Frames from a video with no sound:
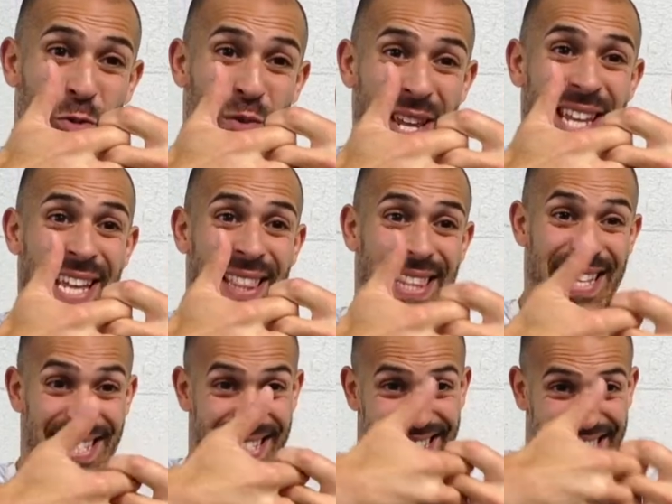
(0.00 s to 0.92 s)
we get
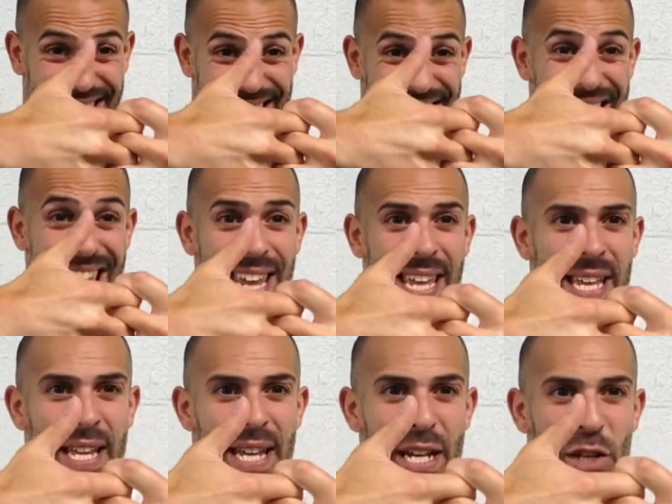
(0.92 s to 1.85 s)
this thing
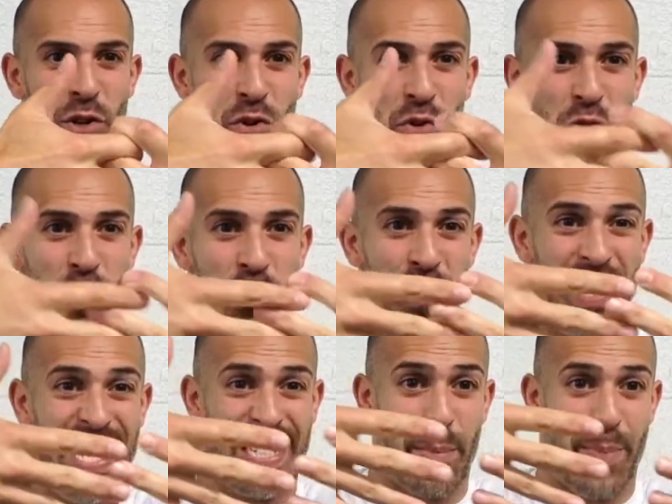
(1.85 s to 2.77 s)
to
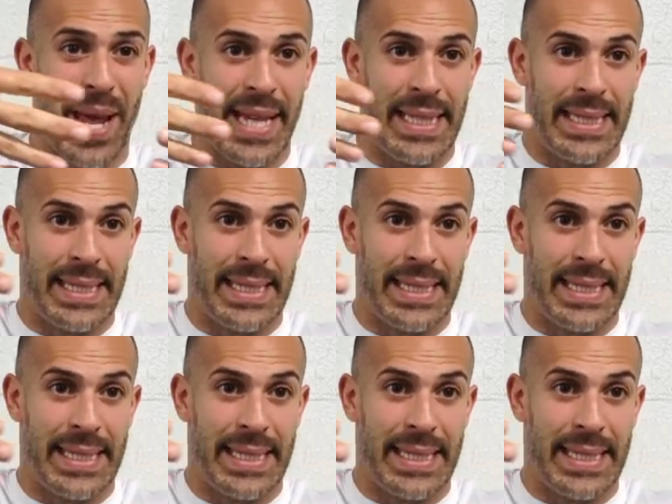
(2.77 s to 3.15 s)
dissipate.